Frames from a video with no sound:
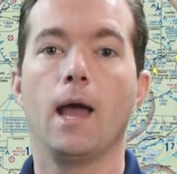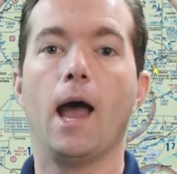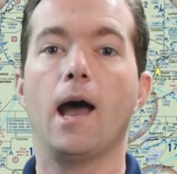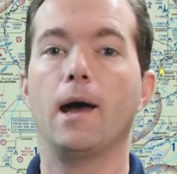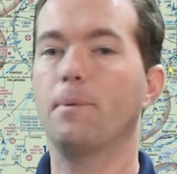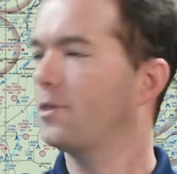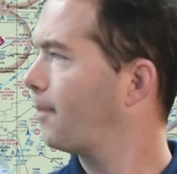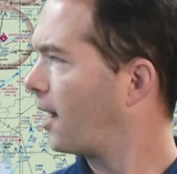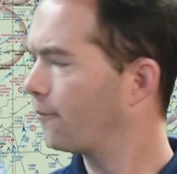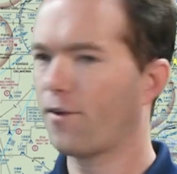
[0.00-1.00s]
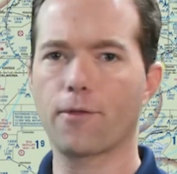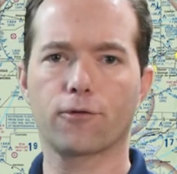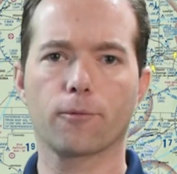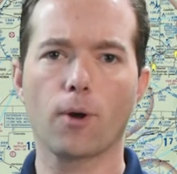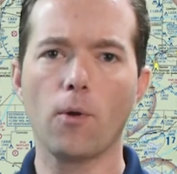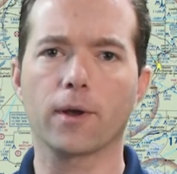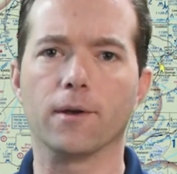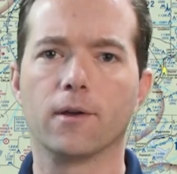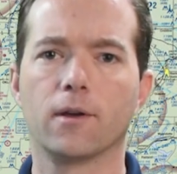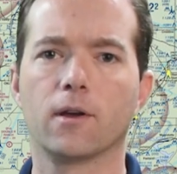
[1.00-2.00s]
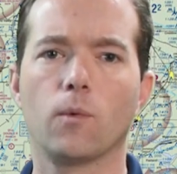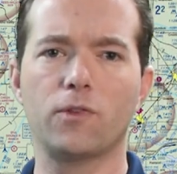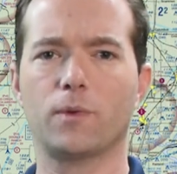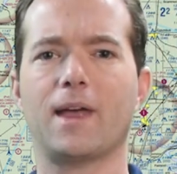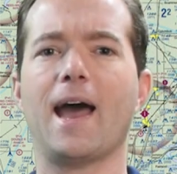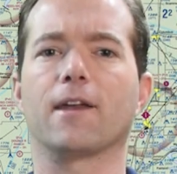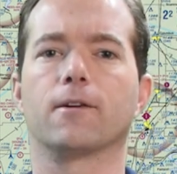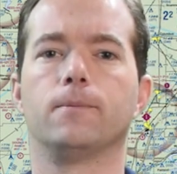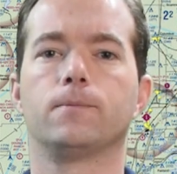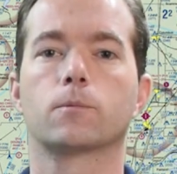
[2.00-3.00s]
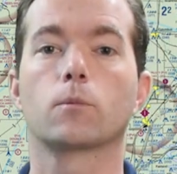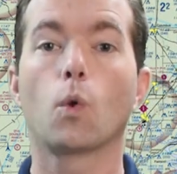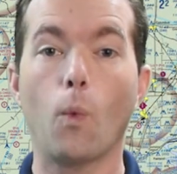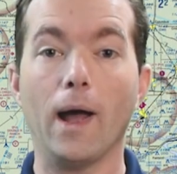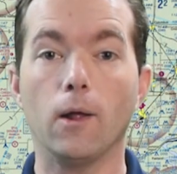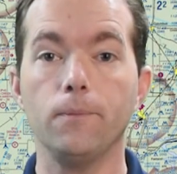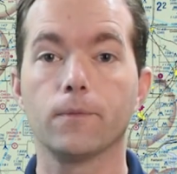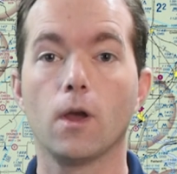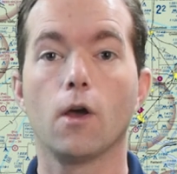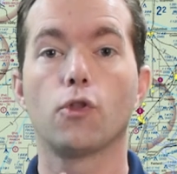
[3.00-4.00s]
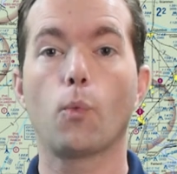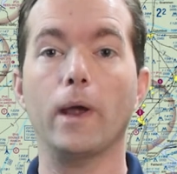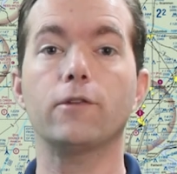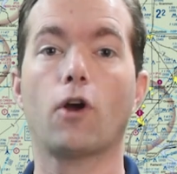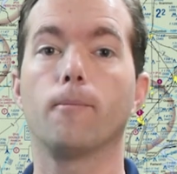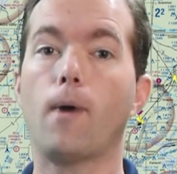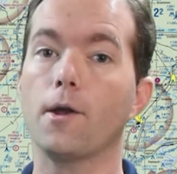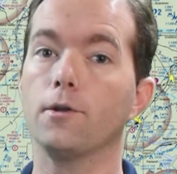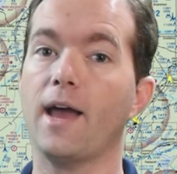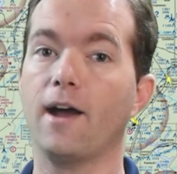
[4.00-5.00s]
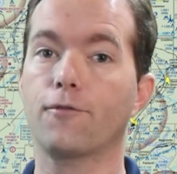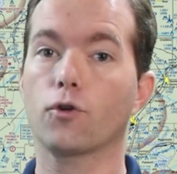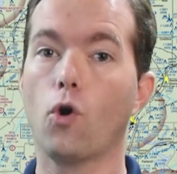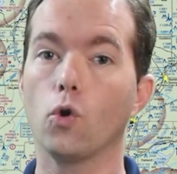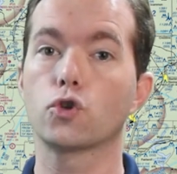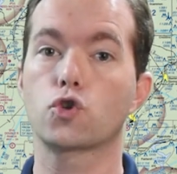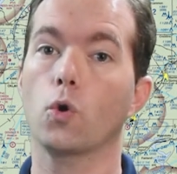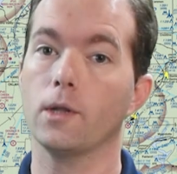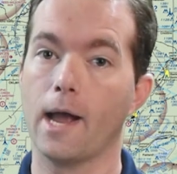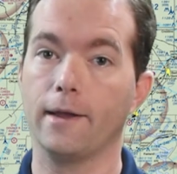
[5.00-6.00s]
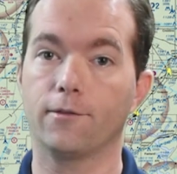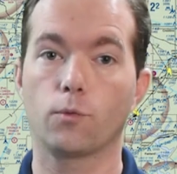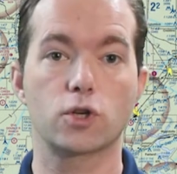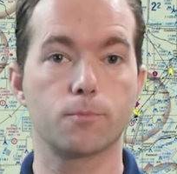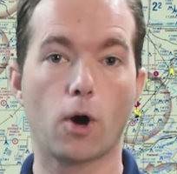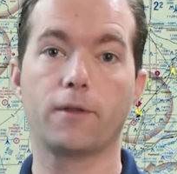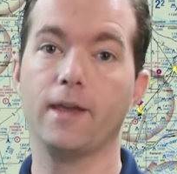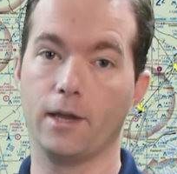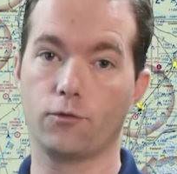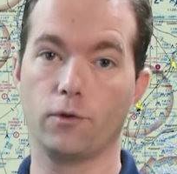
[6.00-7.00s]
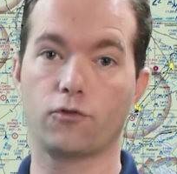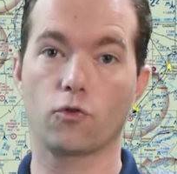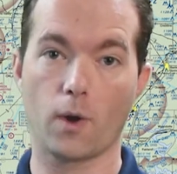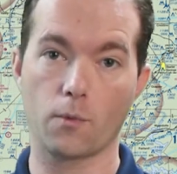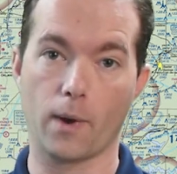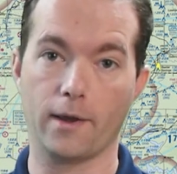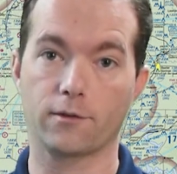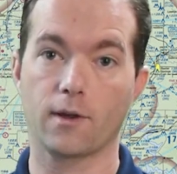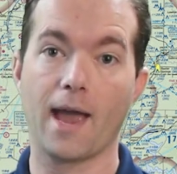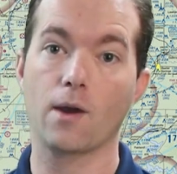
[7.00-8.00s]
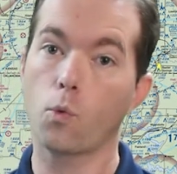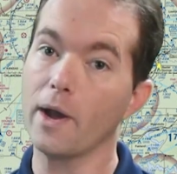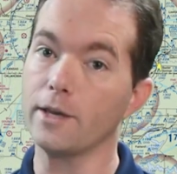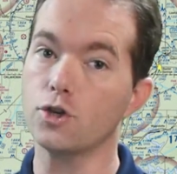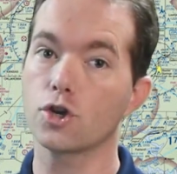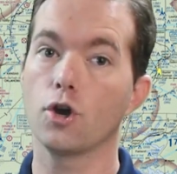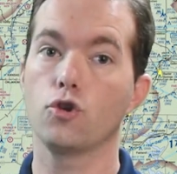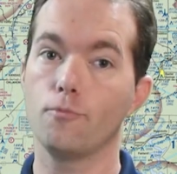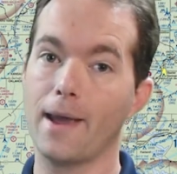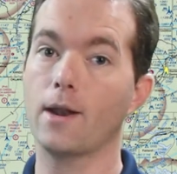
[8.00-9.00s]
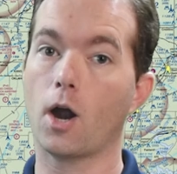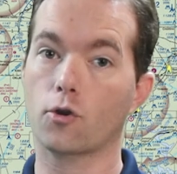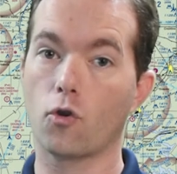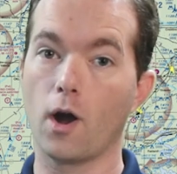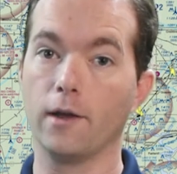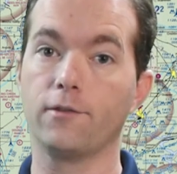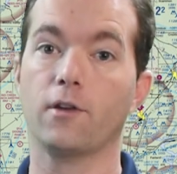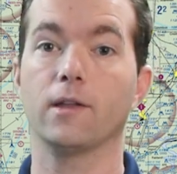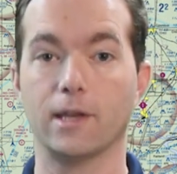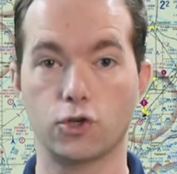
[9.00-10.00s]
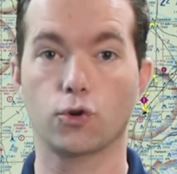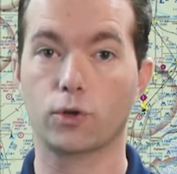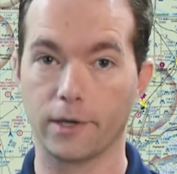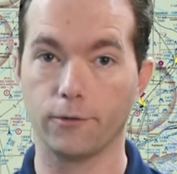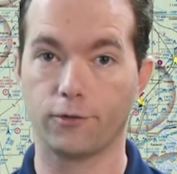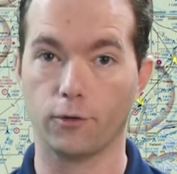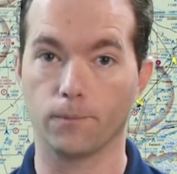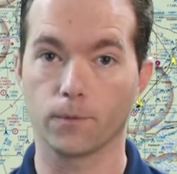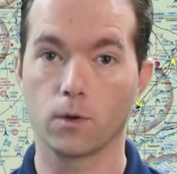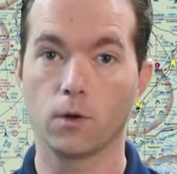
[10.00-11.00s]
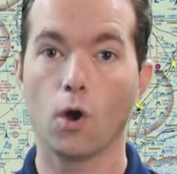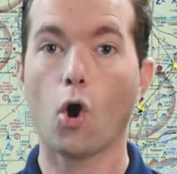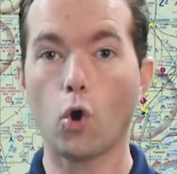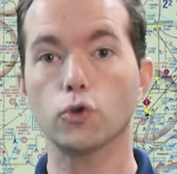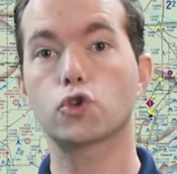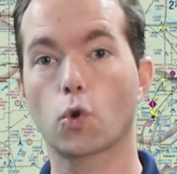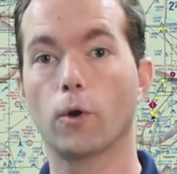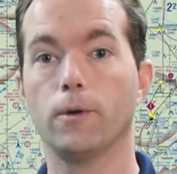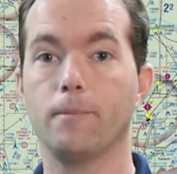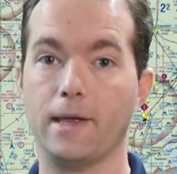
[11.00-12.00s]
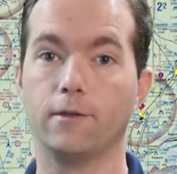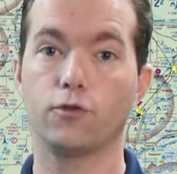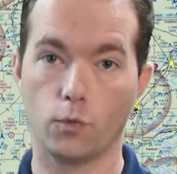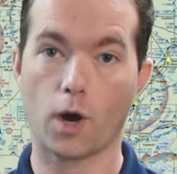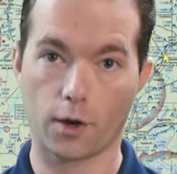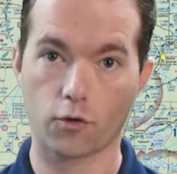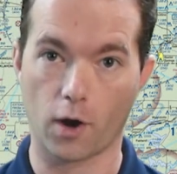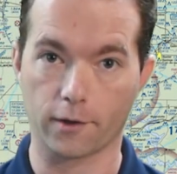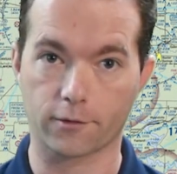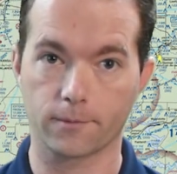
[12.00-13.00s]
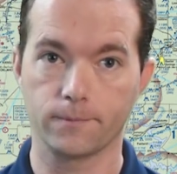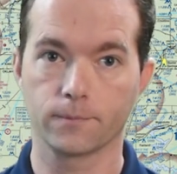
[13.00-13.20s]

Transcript: Uh, but the bottom feathers are broken. What's with that? Well, the wings are modeled after hold short lines, which mark the entrance to runways, and which you may not cross unless you're cleared to. Hold short means do not cross.